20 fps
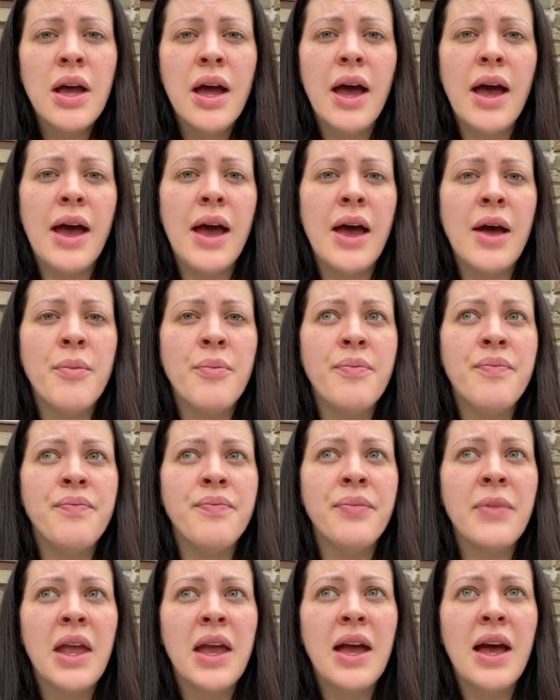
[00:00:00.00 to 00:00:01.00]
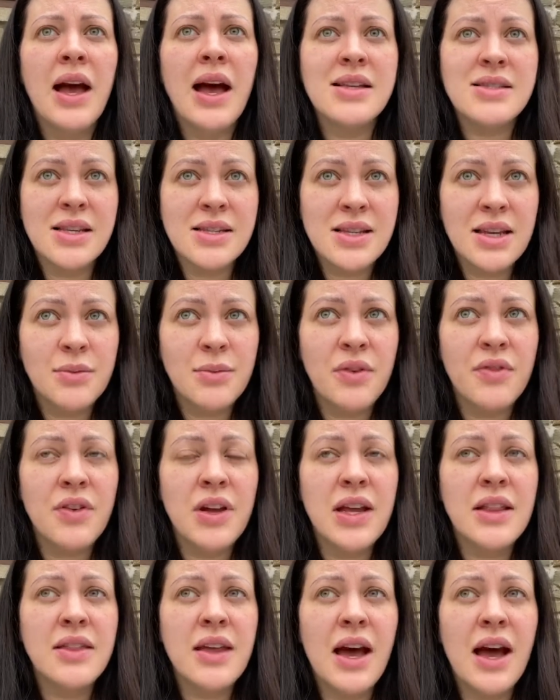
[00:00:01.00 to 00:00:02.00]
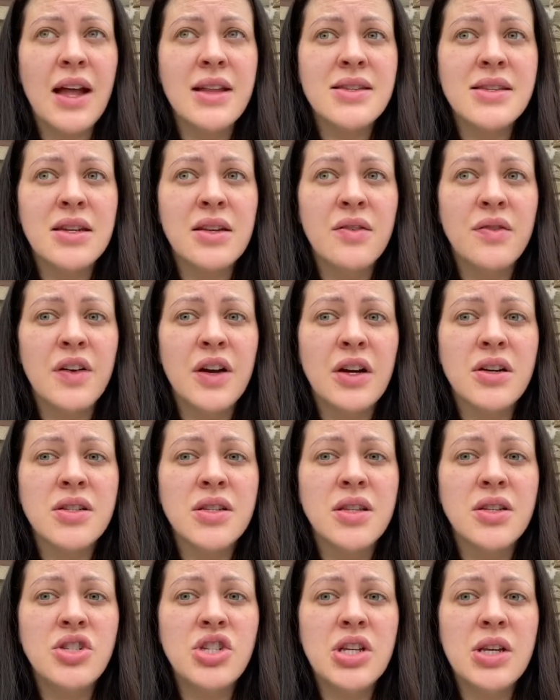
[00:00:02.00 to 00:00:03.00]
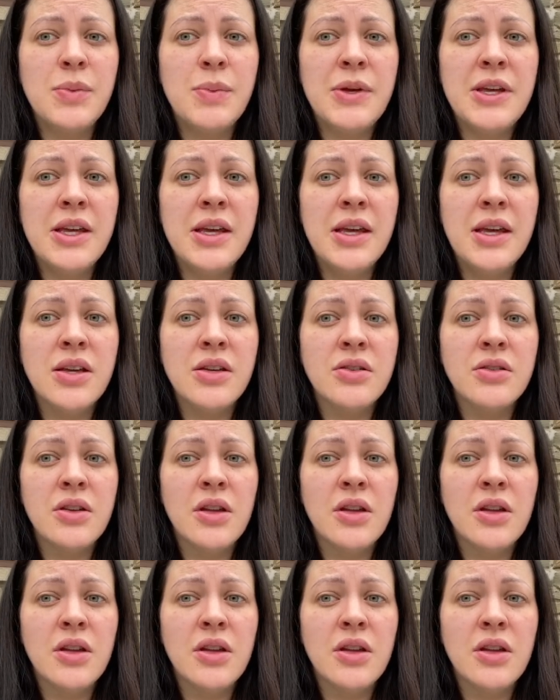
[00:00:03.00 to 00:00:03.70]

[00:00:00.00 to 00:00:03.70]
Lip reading: As I said, my friend that had to refer to the GP,